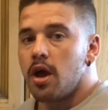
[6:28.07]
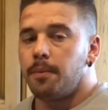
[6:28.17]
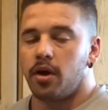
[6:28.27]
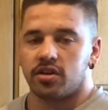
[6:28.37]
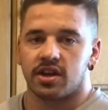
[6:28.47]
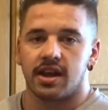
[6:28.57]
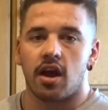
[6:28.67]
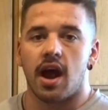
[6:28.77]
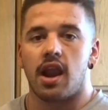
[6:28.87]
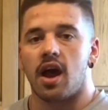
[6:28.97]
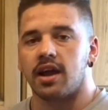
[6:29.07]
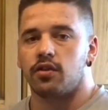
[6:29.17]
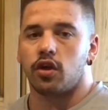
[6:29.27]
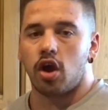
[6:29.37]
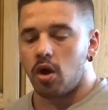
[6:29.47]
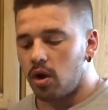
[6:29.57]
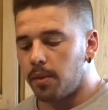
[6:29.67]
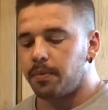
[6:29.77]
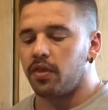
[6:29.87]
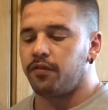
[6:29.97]
Personally, I like the
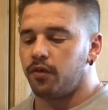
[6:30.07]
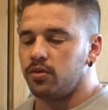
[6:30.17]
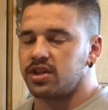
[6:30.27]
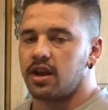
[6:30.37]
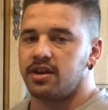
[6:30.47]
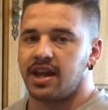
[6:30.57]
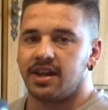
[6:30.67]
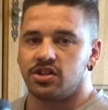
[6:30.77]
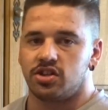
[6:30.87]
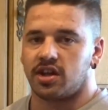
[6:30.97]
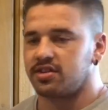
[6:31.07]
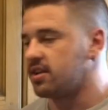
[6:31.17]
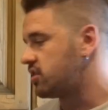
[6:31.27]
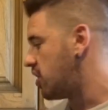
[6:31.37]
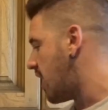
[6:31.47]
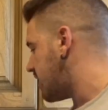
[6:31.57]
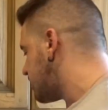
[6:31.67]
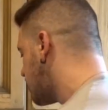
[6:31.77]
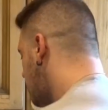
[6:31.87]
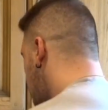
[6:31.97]
cola, but the fruit salad is just as nice.